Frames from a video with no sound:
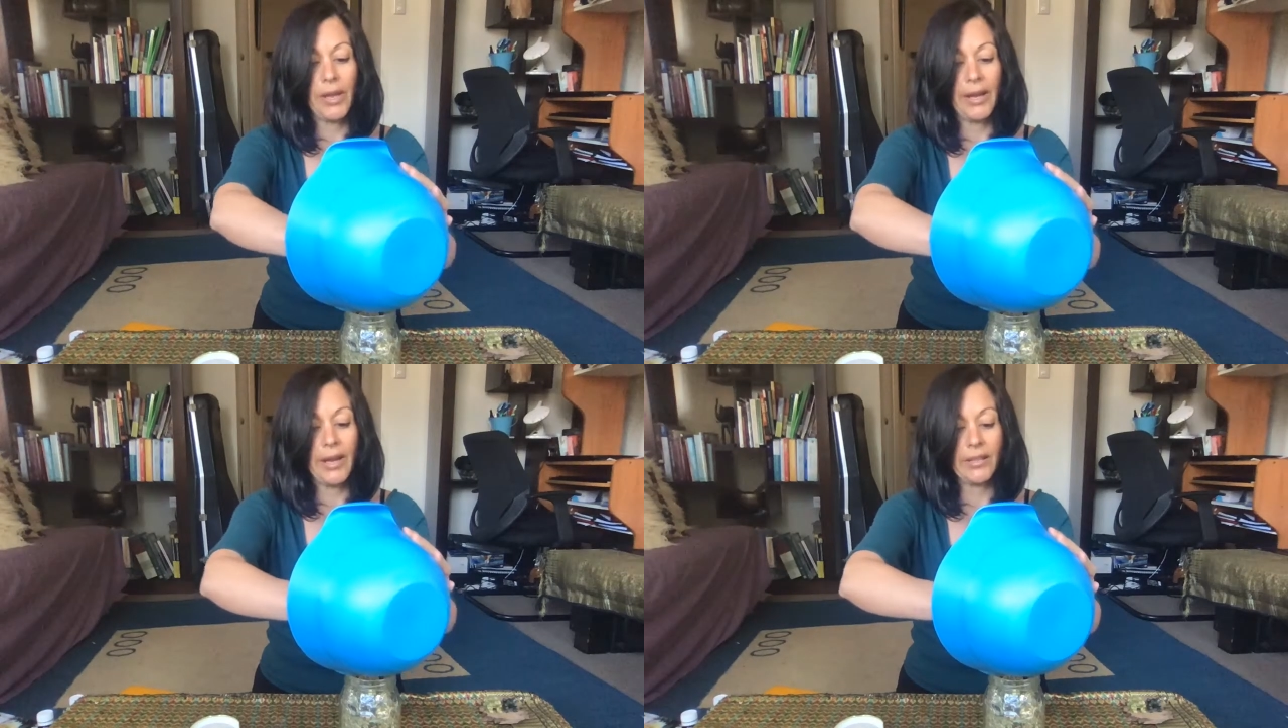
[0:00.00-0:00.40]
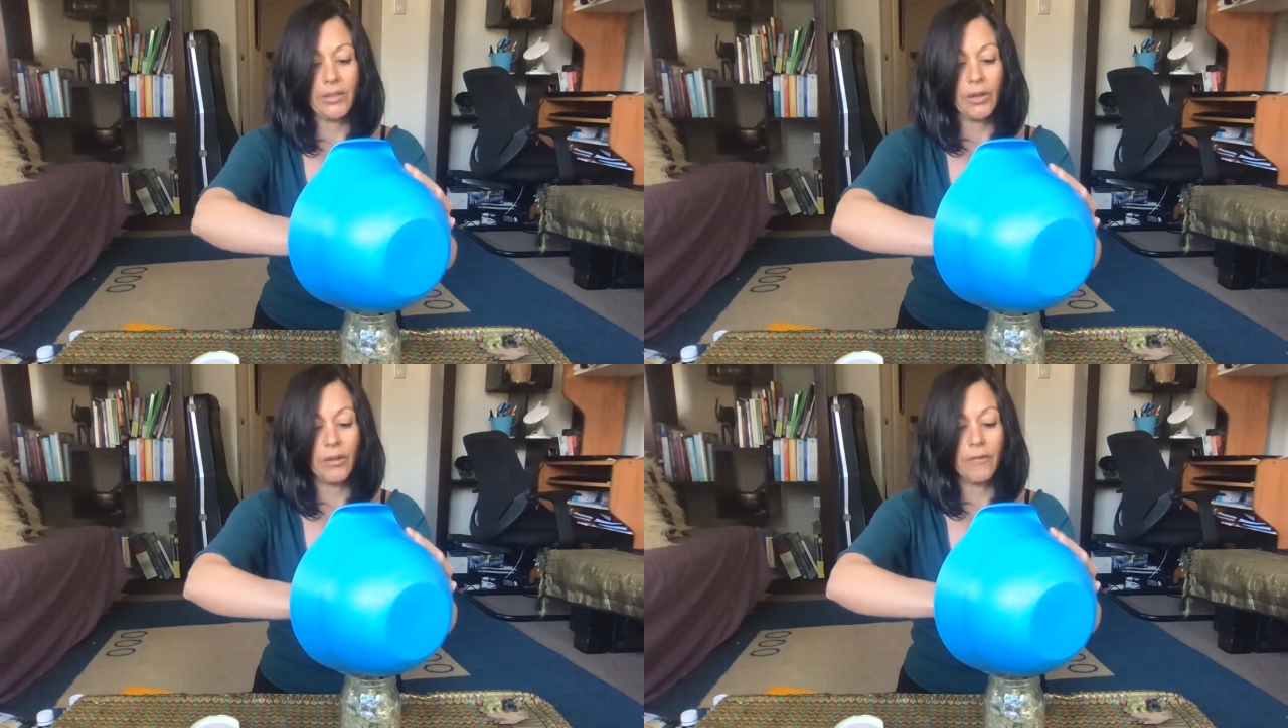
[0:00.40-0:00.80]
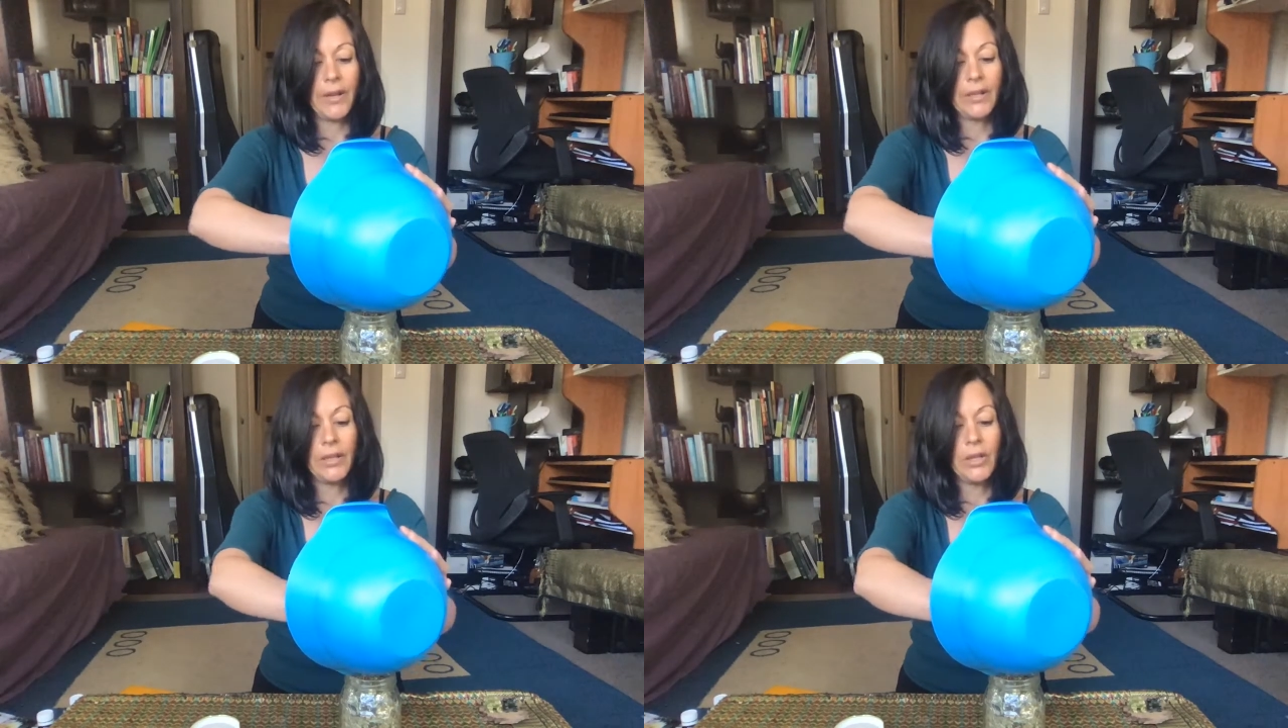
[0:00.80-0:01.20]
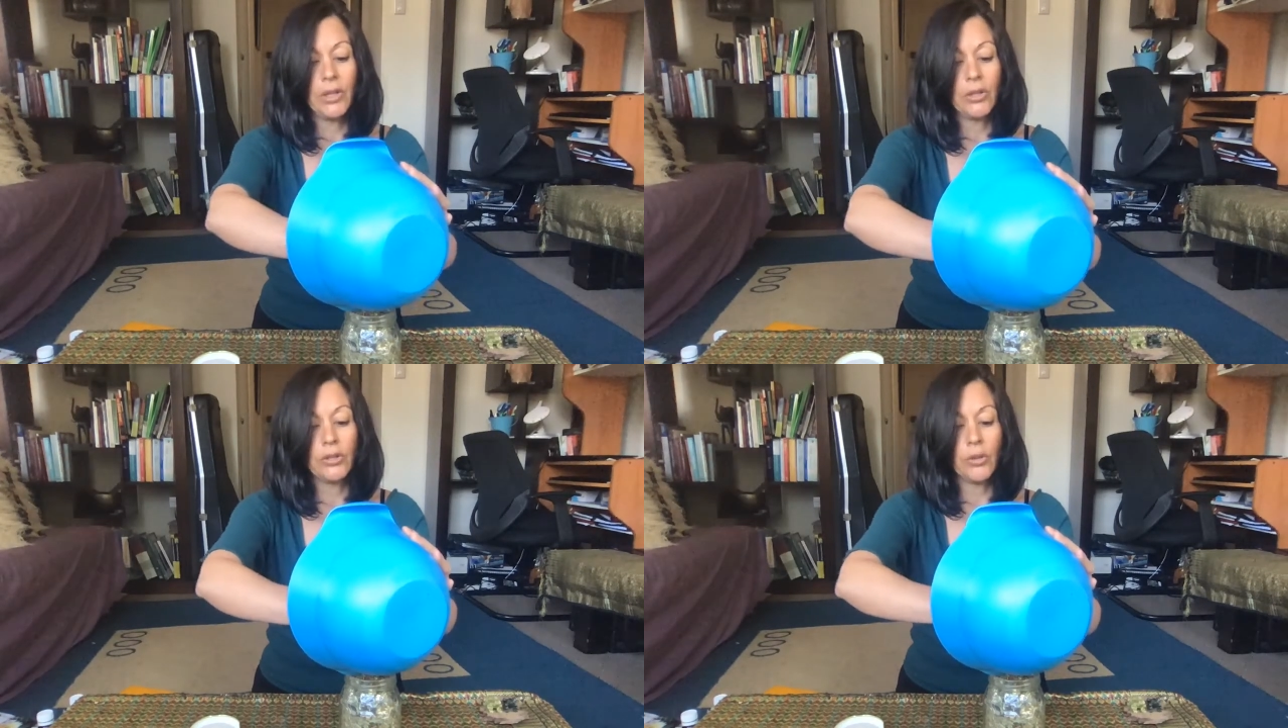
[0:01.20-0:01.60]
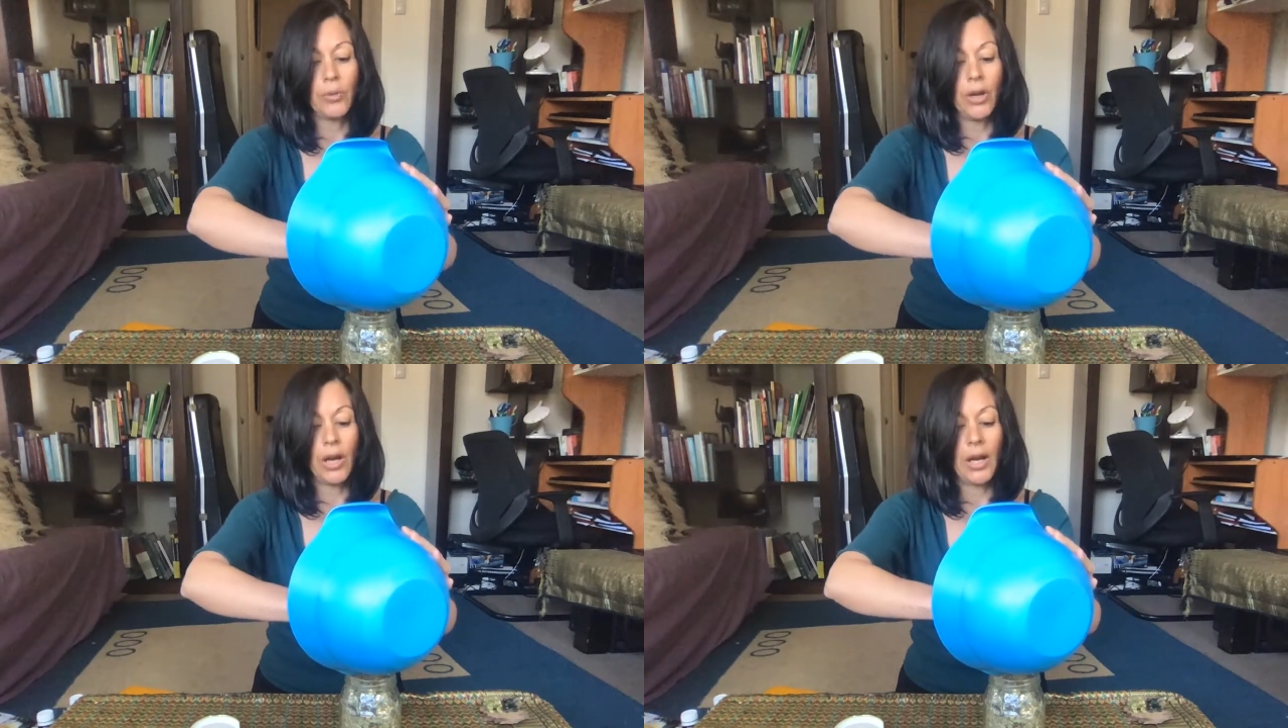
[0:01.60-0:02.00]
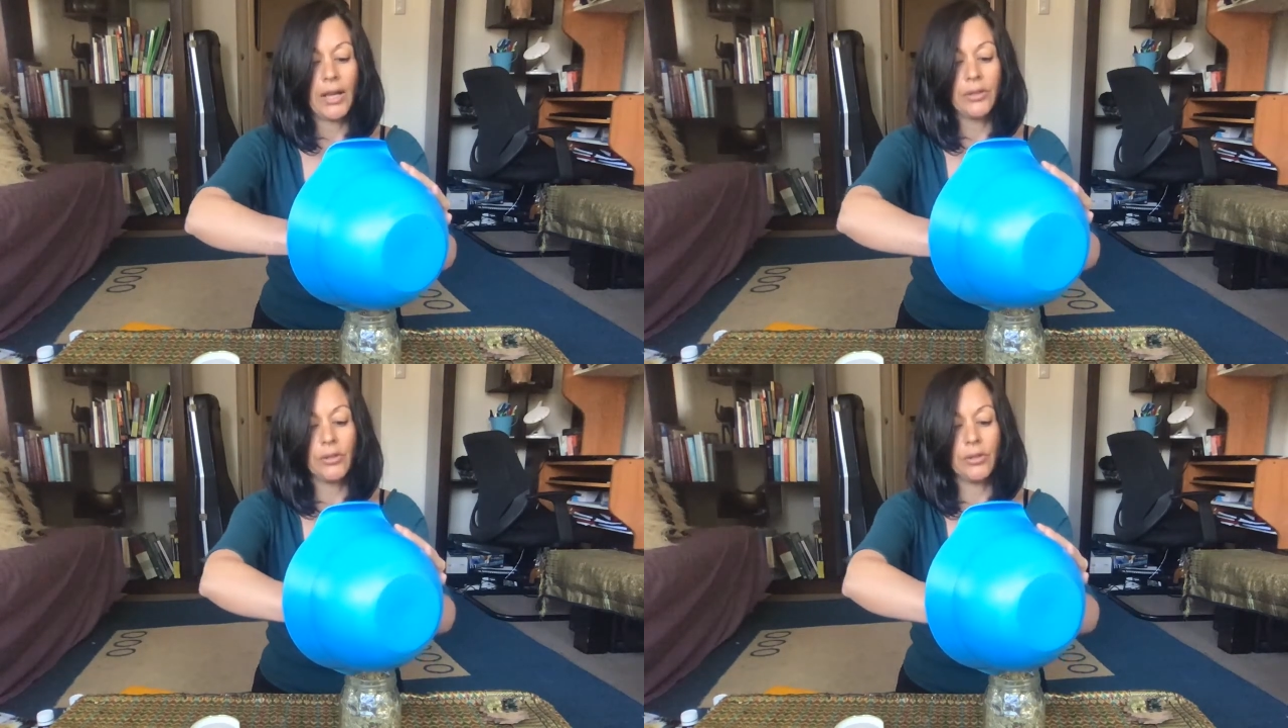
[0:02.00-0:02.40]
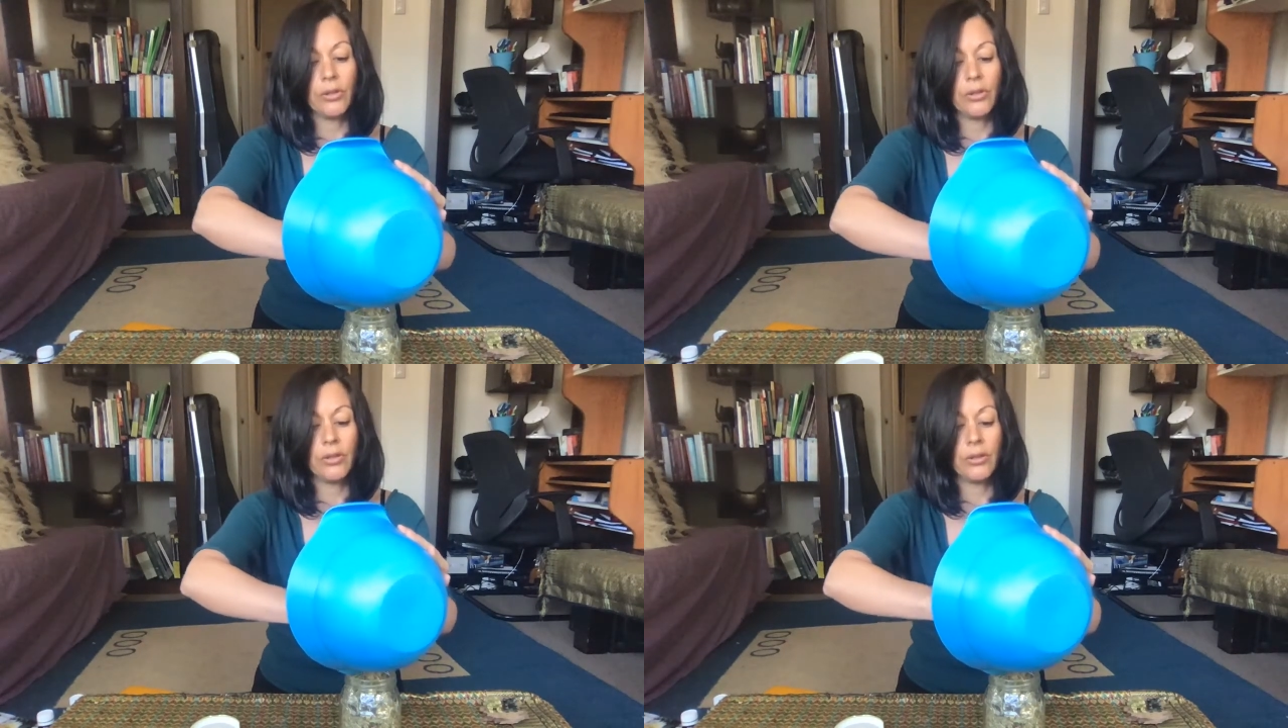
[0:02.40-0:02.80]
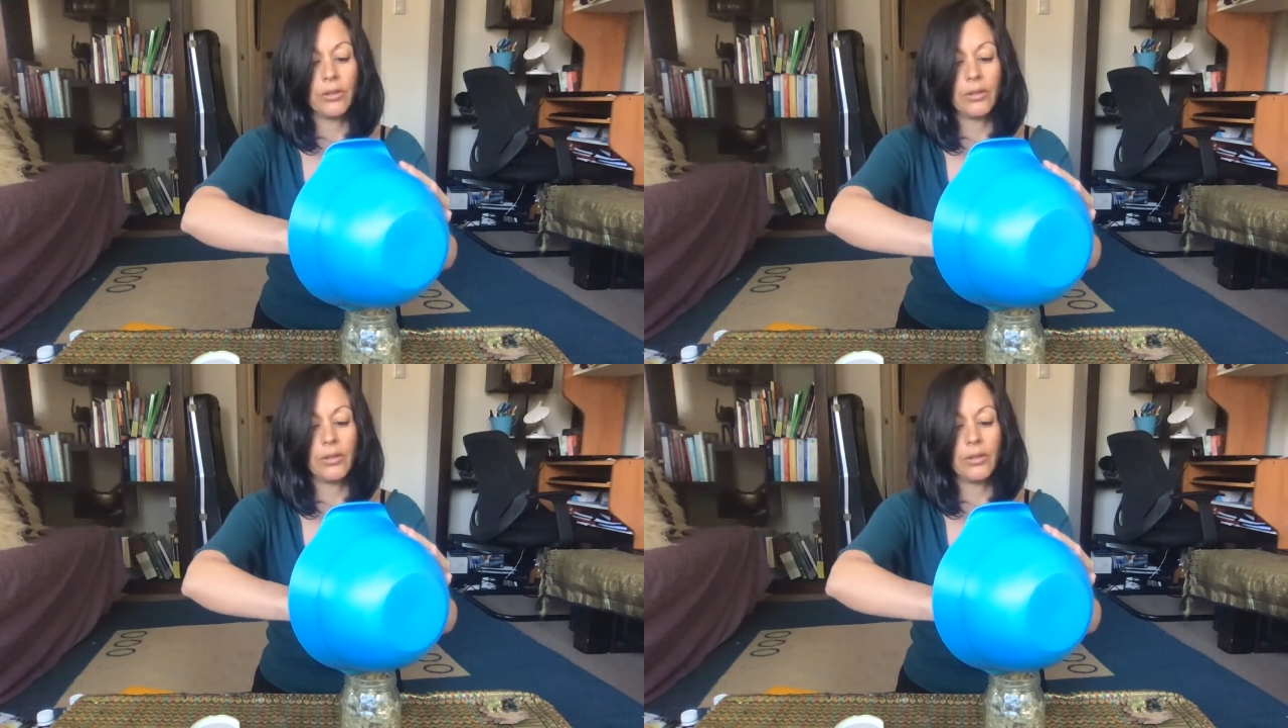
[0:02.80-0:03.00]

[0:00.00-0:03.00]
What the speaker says: plant has to offer. So what I do